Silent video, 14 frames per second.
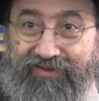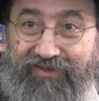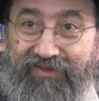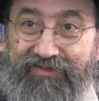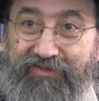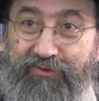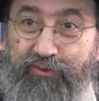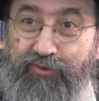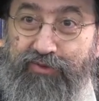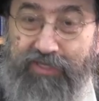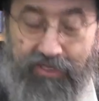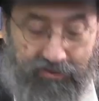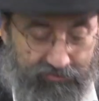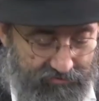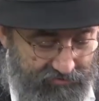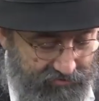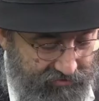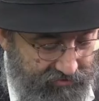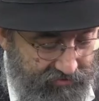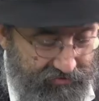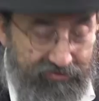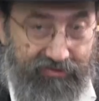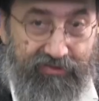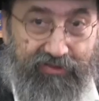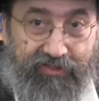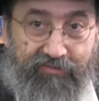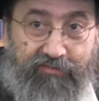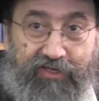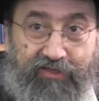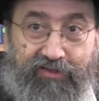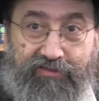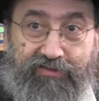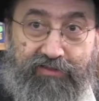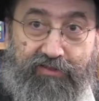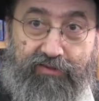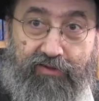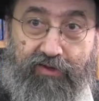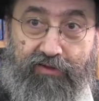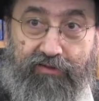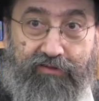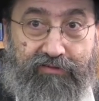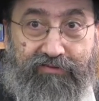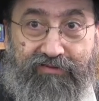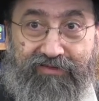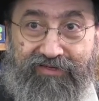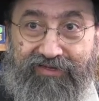get the news out, start emailing, start calling,